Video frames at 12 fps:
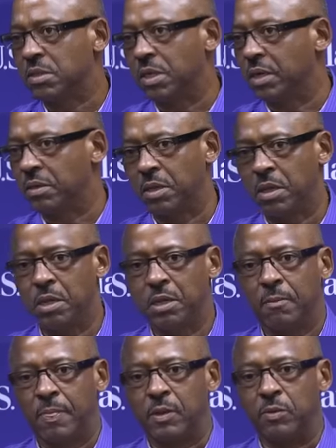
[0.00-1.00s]
Yeah.
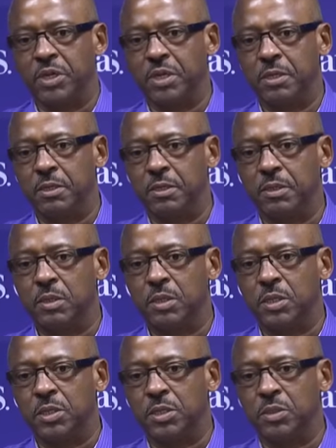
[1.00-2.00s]

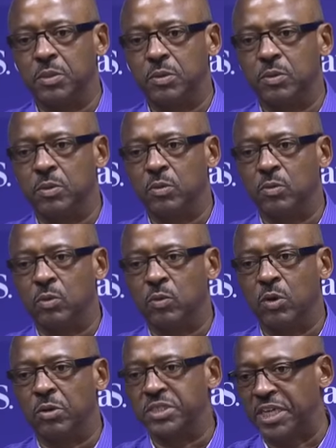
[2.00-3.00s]
You
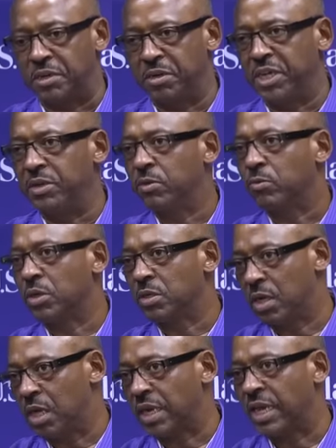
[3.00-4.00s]
want to take a knee, run
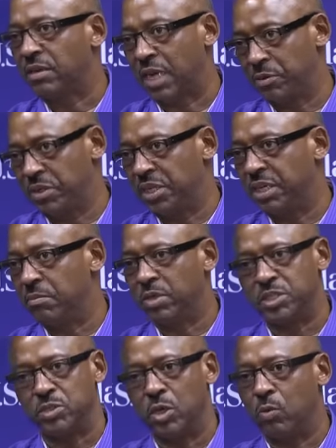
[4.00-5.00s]
clock out like we did,
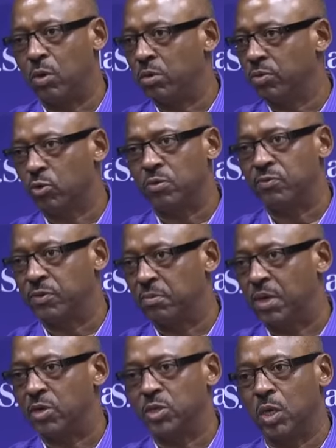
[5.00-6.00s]
but you don't want to throw the
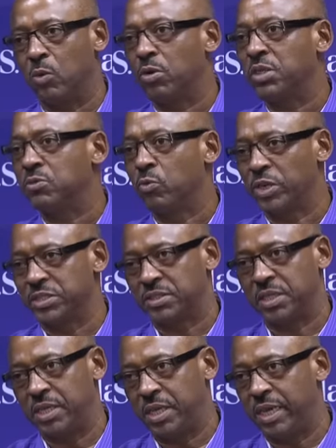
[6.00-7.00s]
football. You don't want to risk
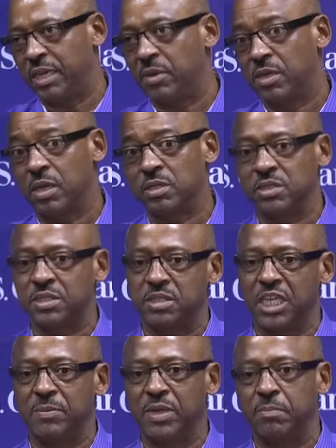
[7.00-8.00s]
a kick because this
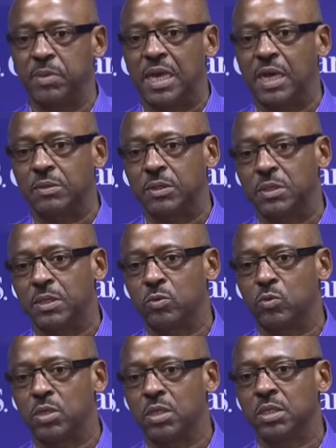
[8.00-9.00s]
team had blocked
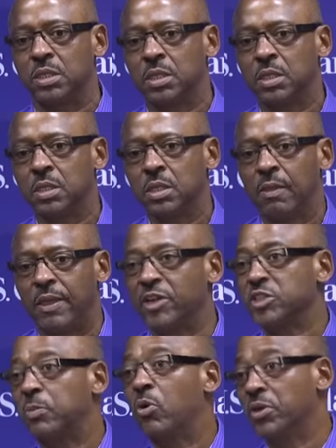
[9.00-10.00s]
one
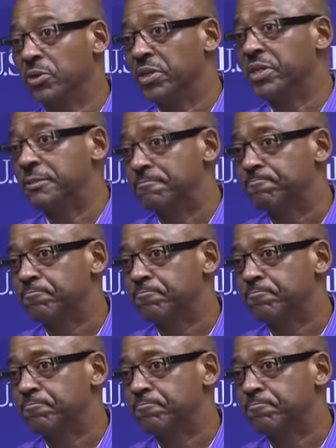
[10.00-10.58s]
extra point earlier.